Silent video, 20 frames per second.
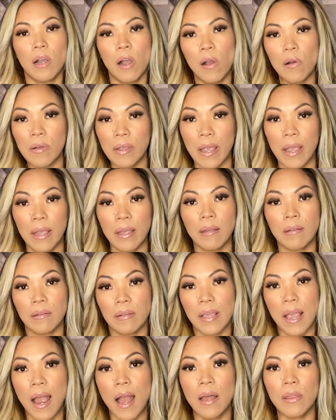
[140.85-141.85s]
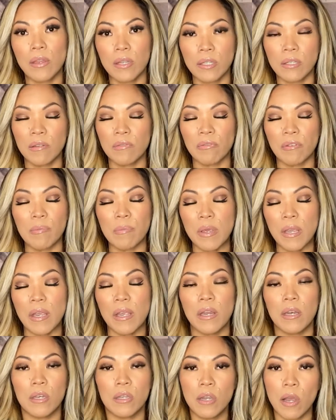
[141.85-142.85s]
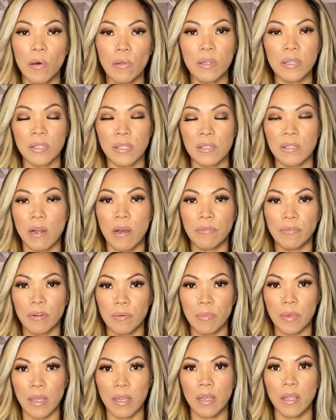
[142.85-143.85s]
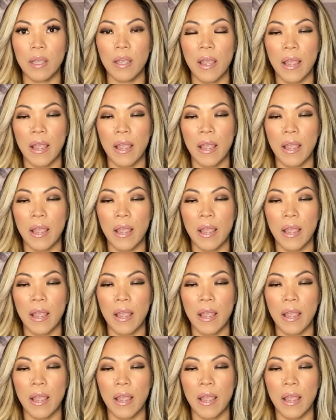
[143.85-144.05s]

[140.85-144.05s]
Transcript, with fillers: okay, yeah, this is for me. No, this is not for me.